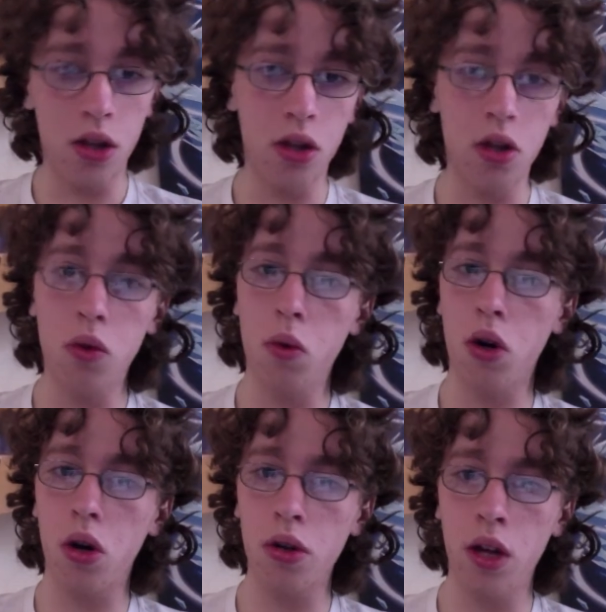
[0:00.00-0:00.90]
Speaking
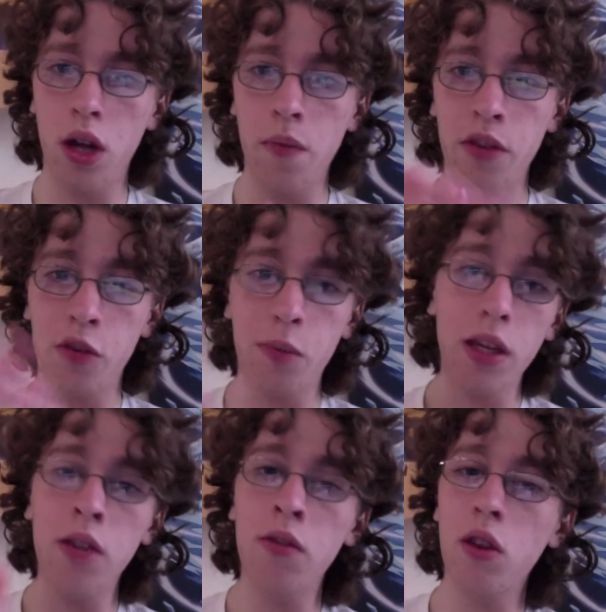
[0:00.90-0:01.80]
of Doflamingo, this
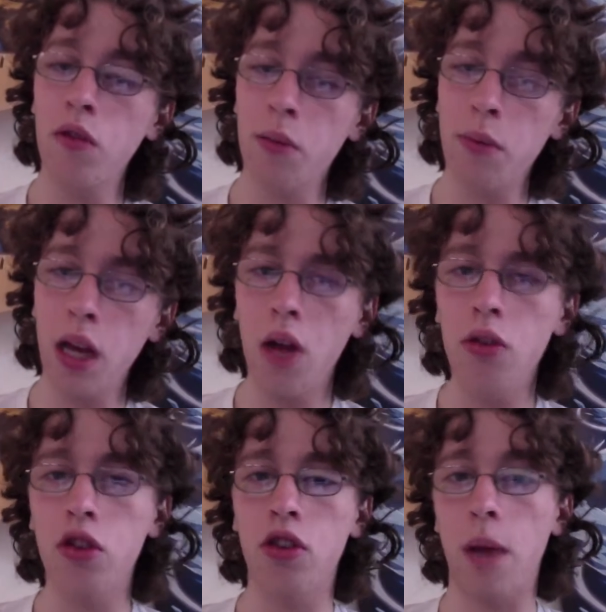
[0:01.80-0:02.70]
chapter had some
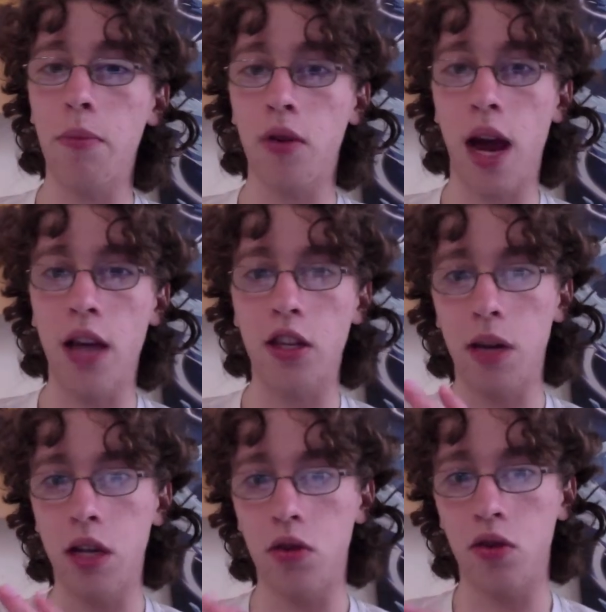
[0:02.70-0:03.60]
interesting
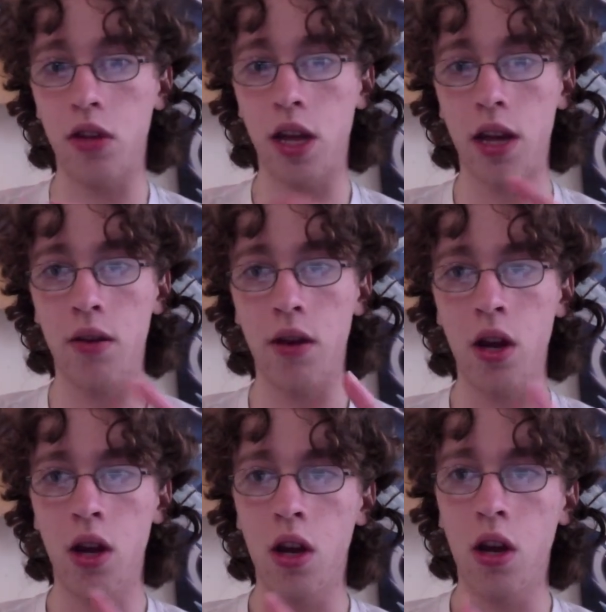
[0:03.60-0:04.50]
flashbacks
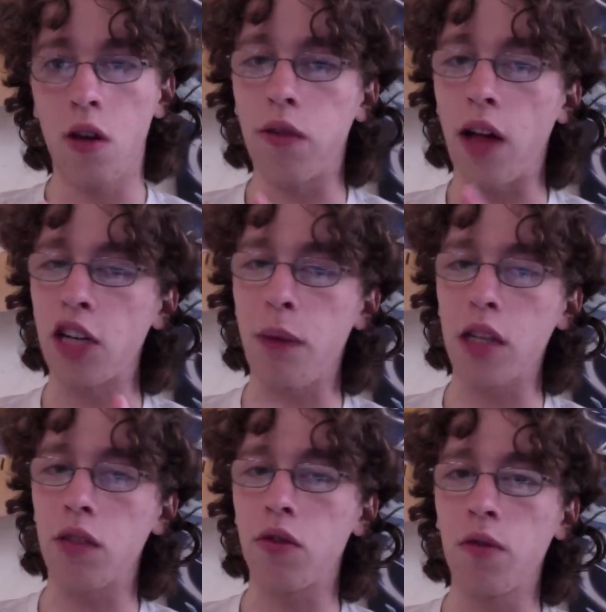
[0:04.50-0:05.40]
of Doflamingo,
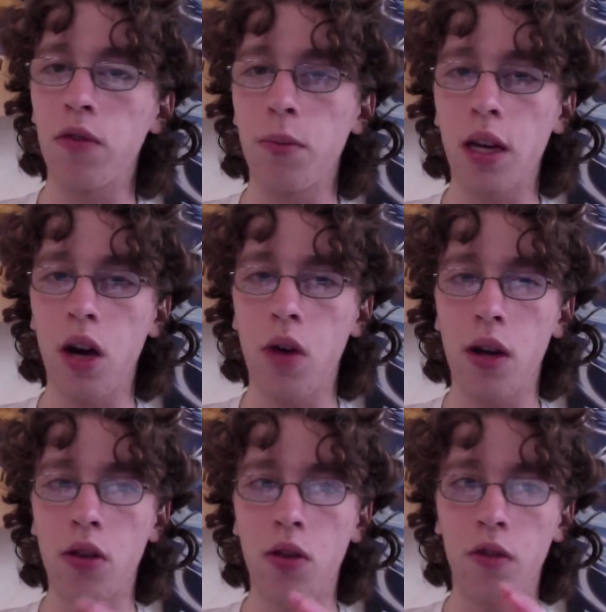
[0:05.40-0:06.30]
and Doflamingo was
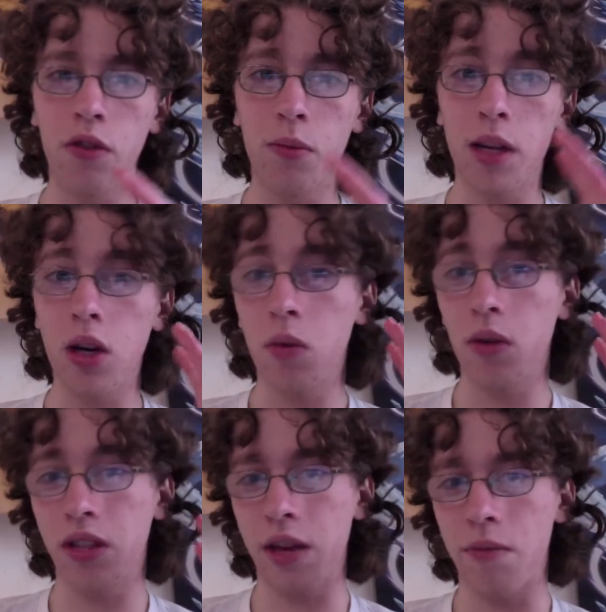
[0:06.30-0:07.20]
a messed
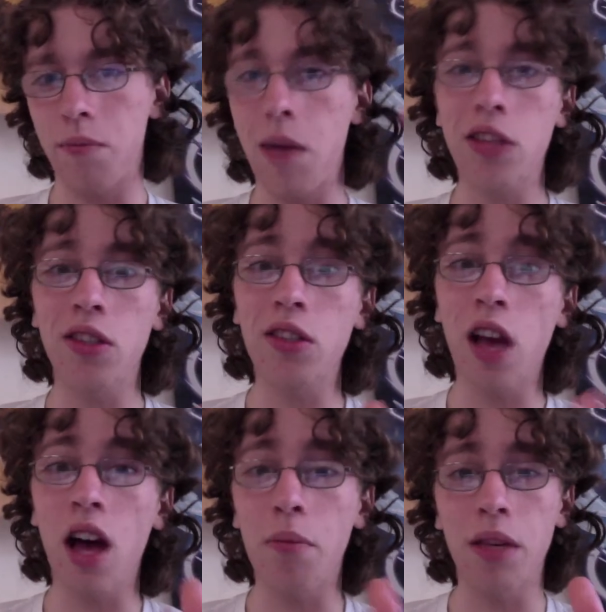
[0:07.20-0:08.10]
up kid.
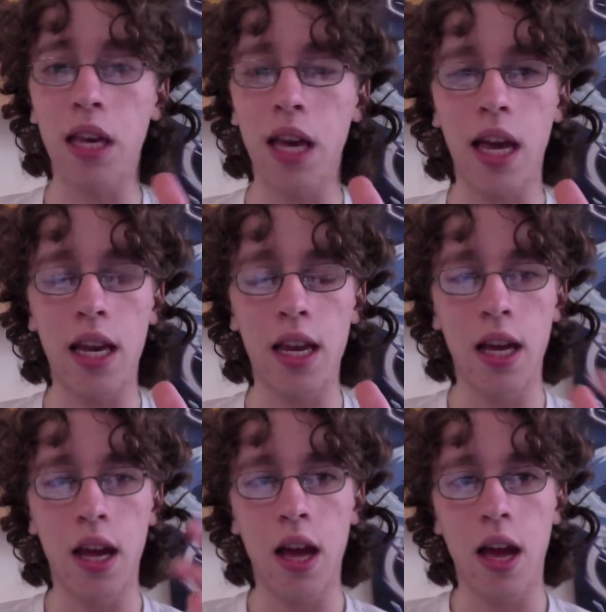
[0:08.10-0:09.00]

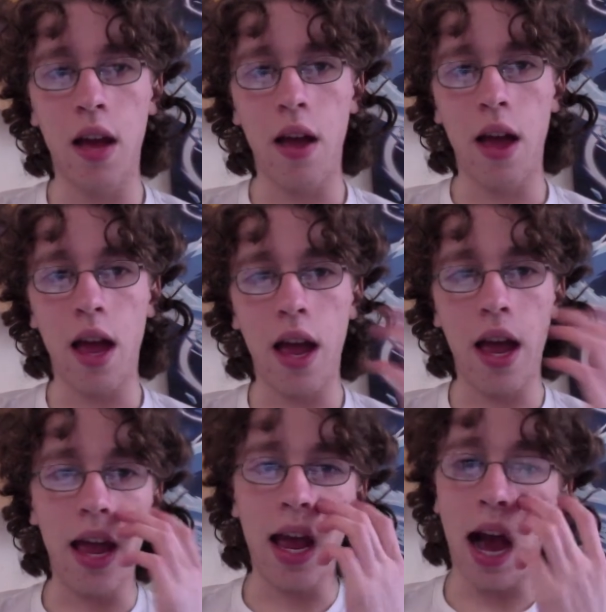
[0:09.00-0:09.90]
I just
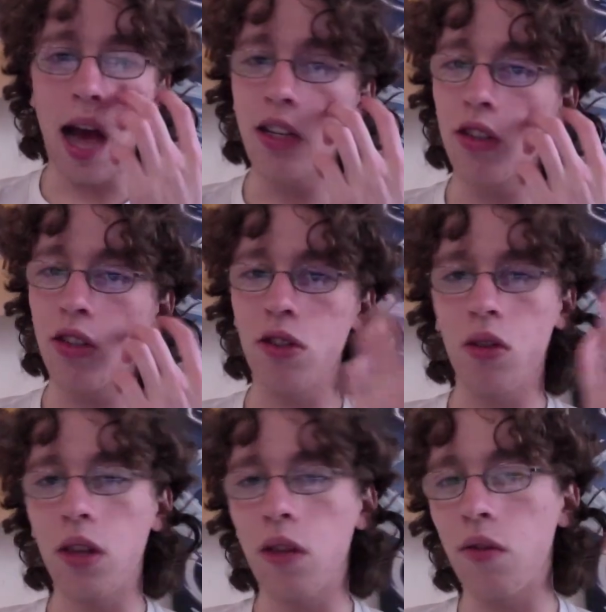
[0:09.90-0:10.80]
don't even know how
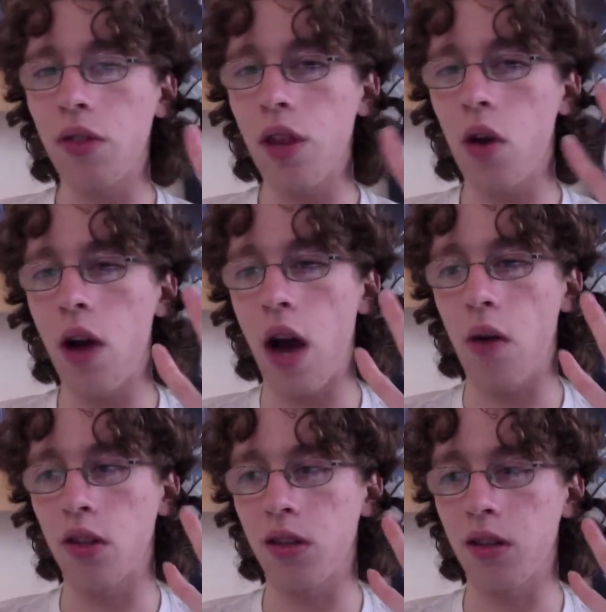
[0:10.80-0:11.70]
it's
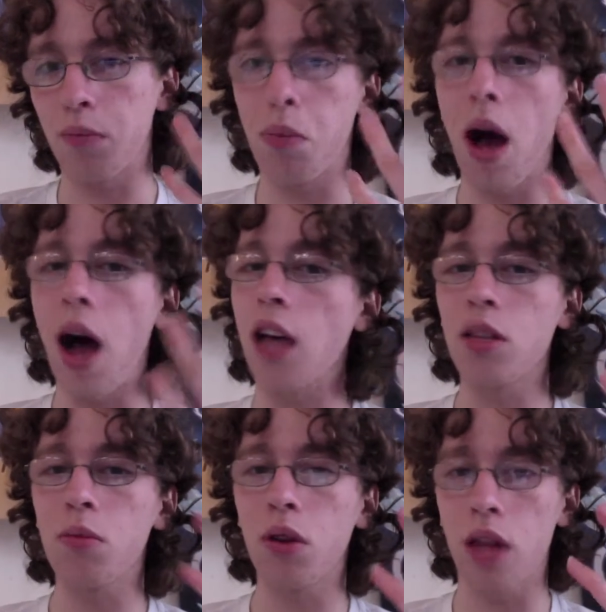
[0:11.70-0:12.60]
possible that a
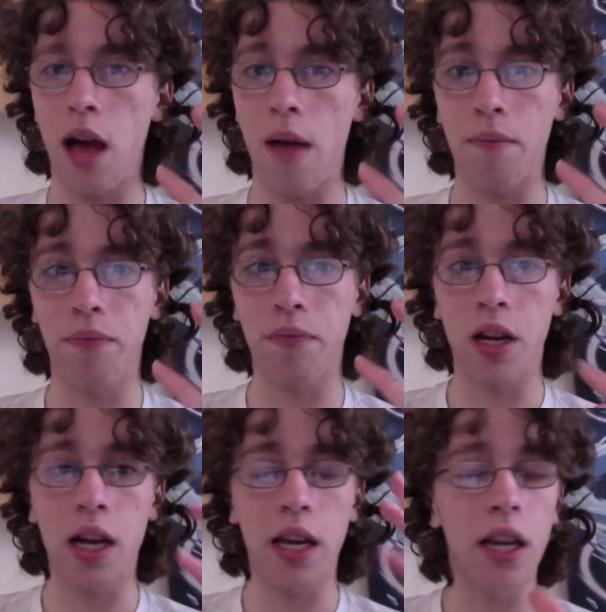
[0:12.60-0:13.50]
kid could be
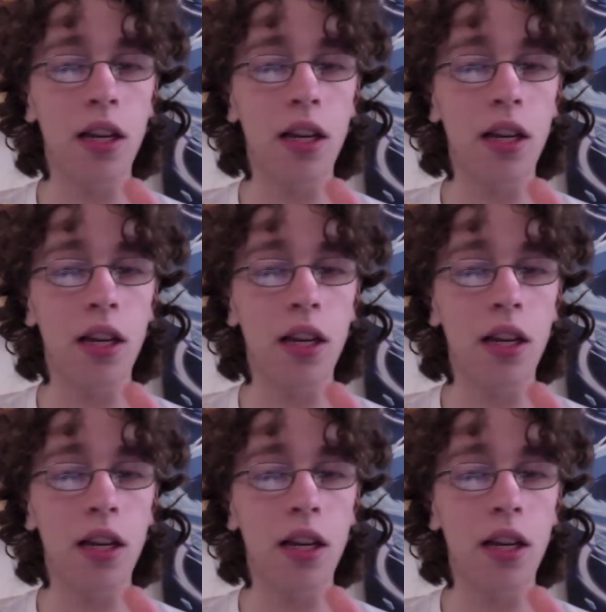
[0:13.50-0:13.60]
that